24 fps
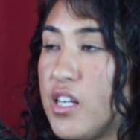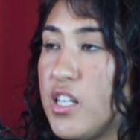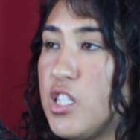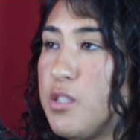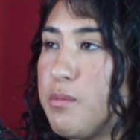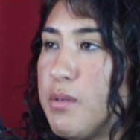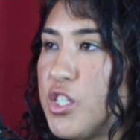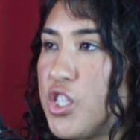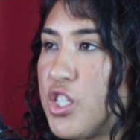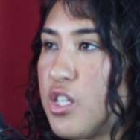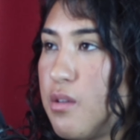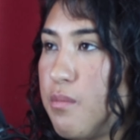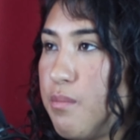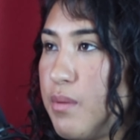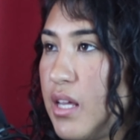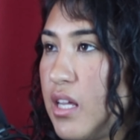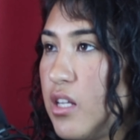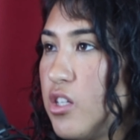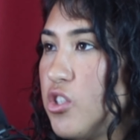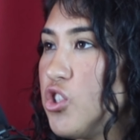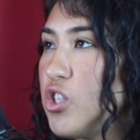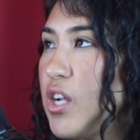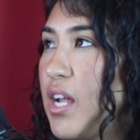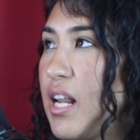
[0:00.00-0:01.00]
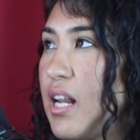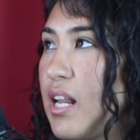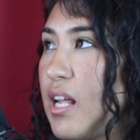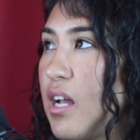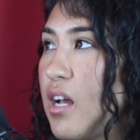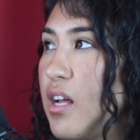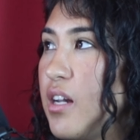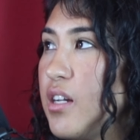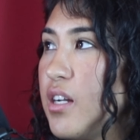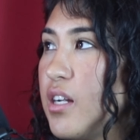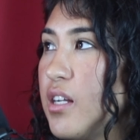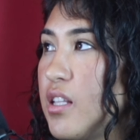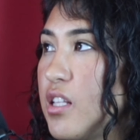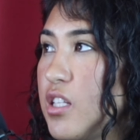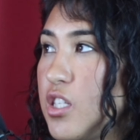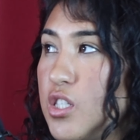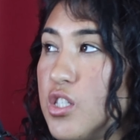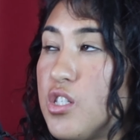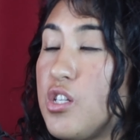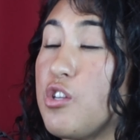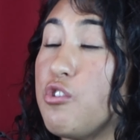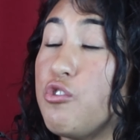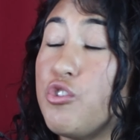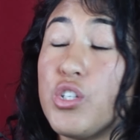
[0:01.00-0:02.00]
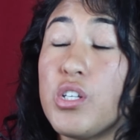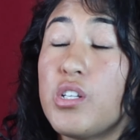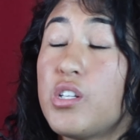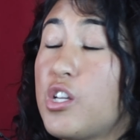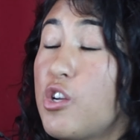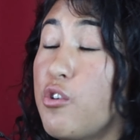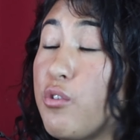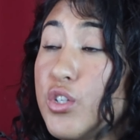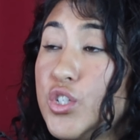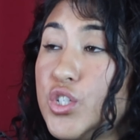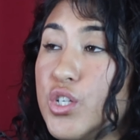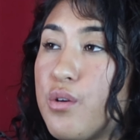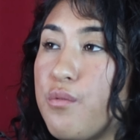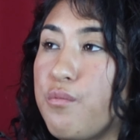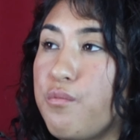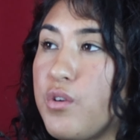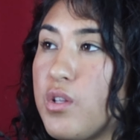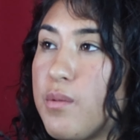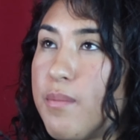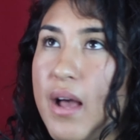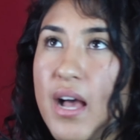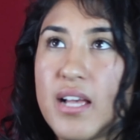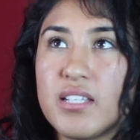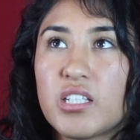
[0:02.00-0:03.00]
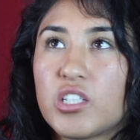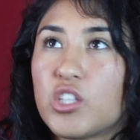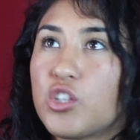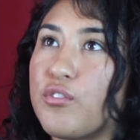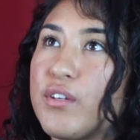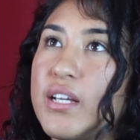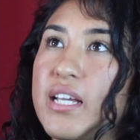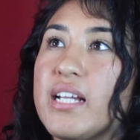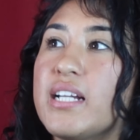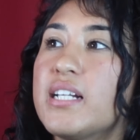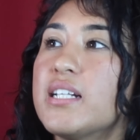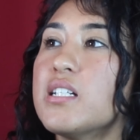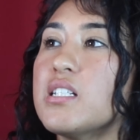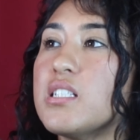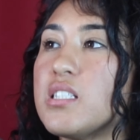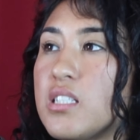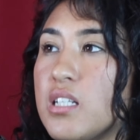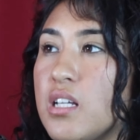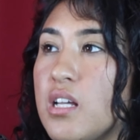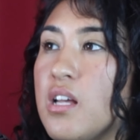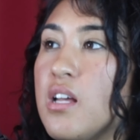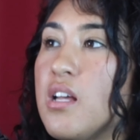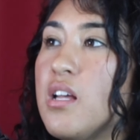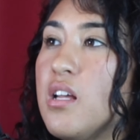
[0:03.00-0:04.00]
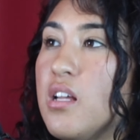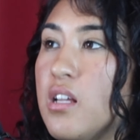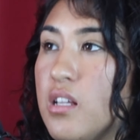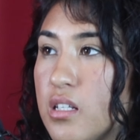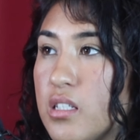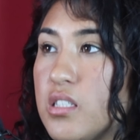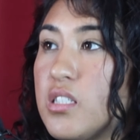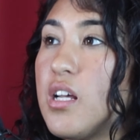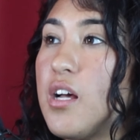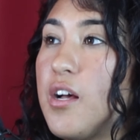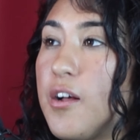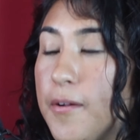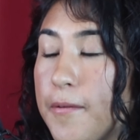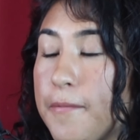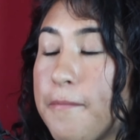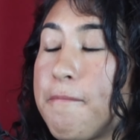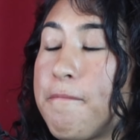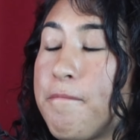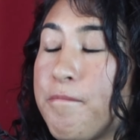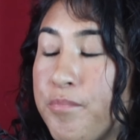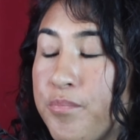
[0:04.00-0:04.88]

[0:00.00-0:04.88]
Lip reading: especially being training under this newer gym for the past like 3 years. So.